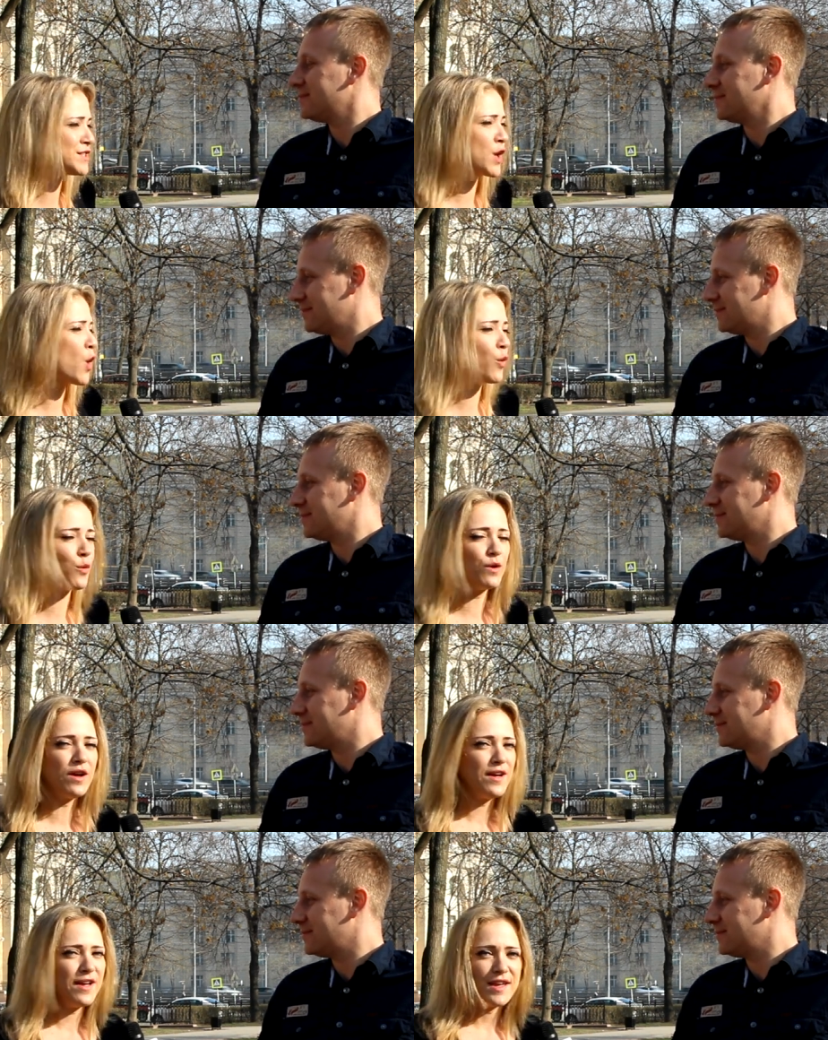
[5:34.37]
Speaker 1: So
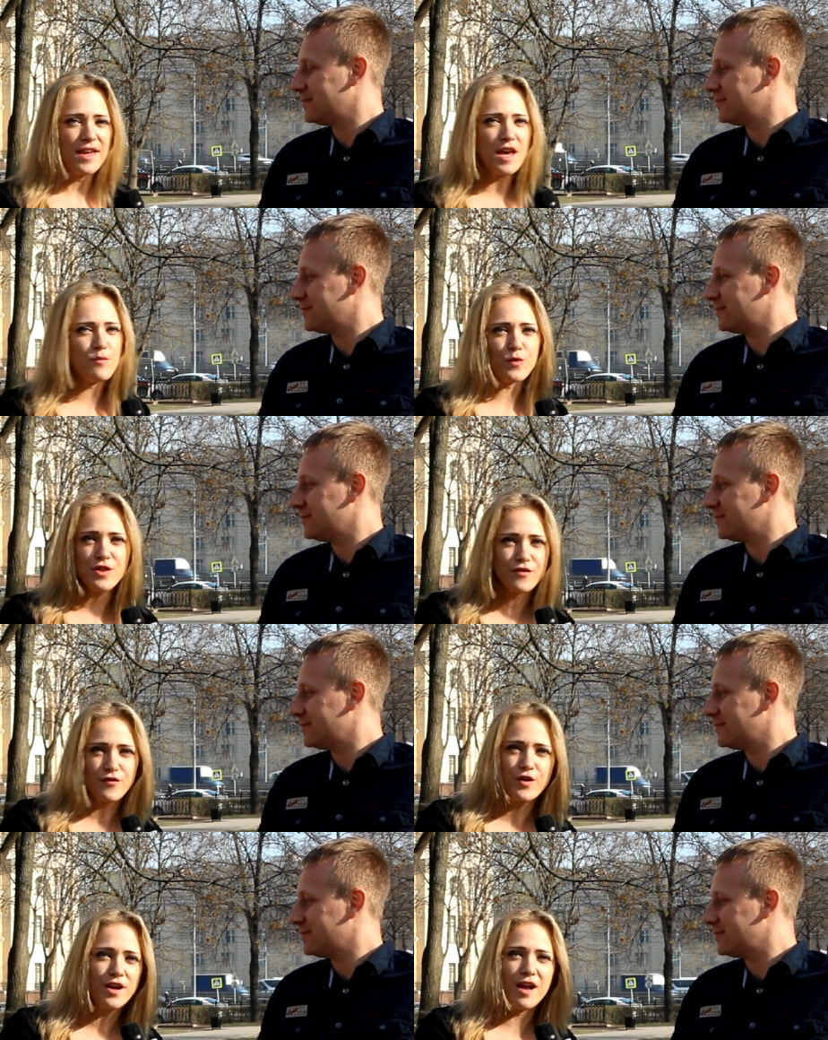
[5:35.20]
keep with the
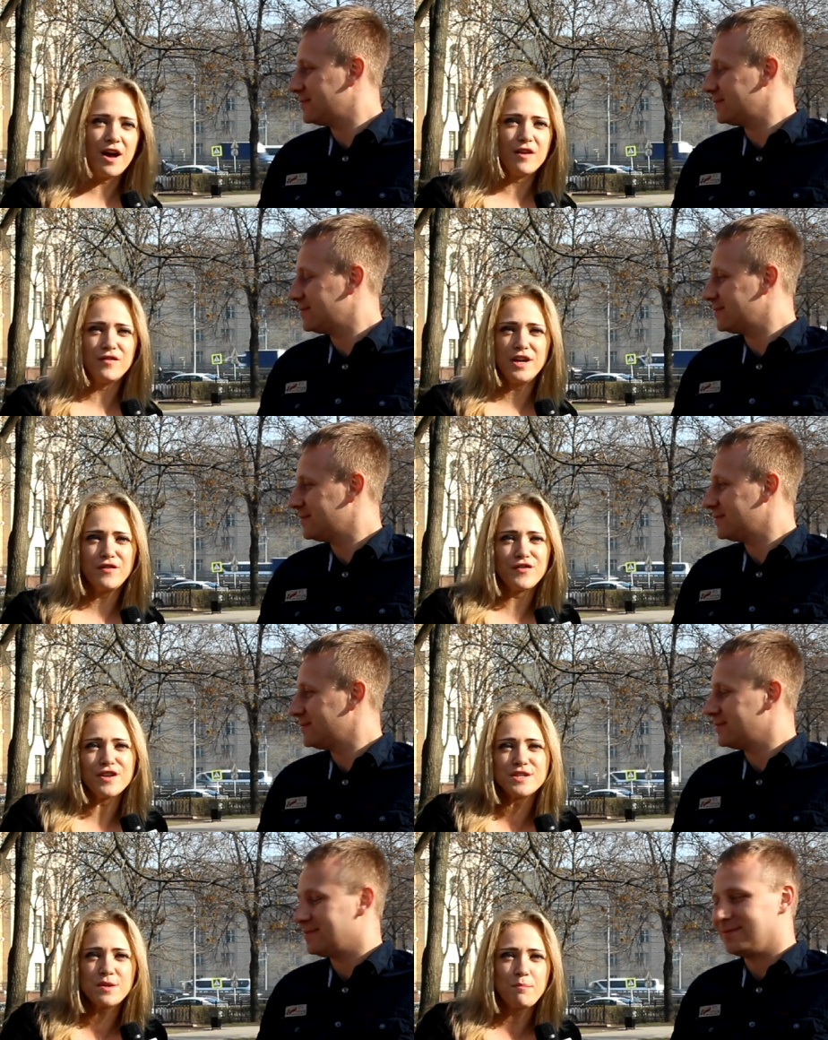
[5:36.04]
free love, it
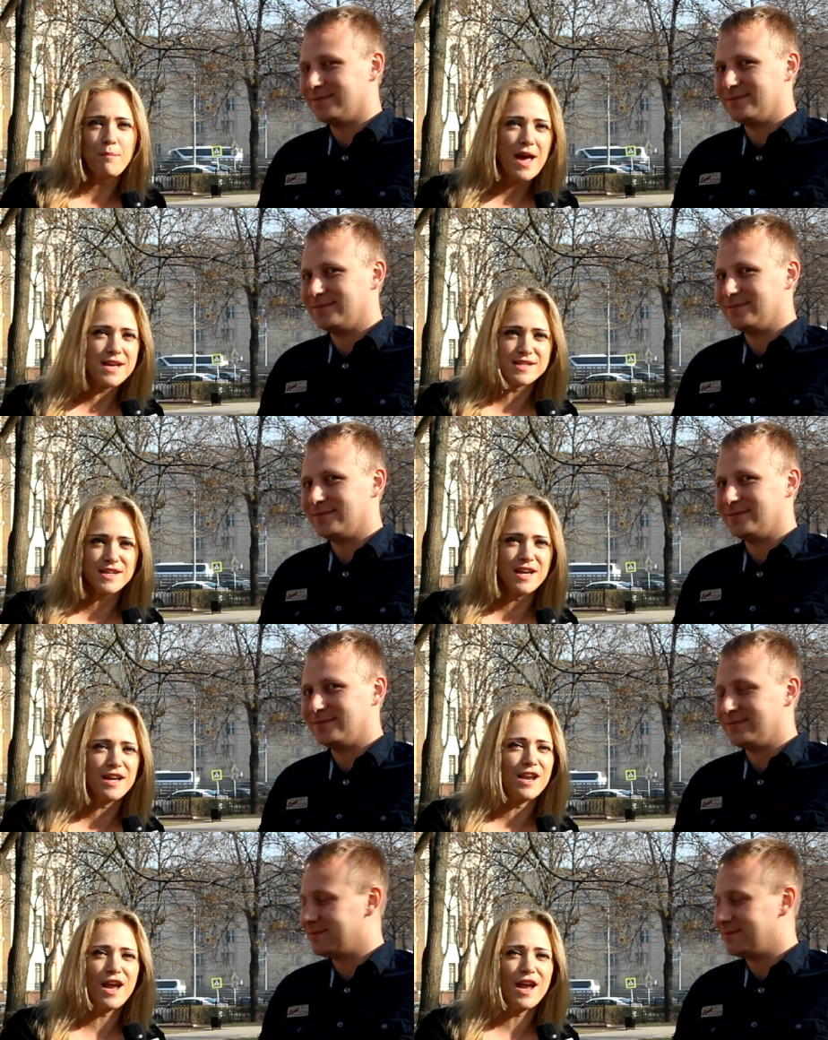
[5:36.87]
feels amazing.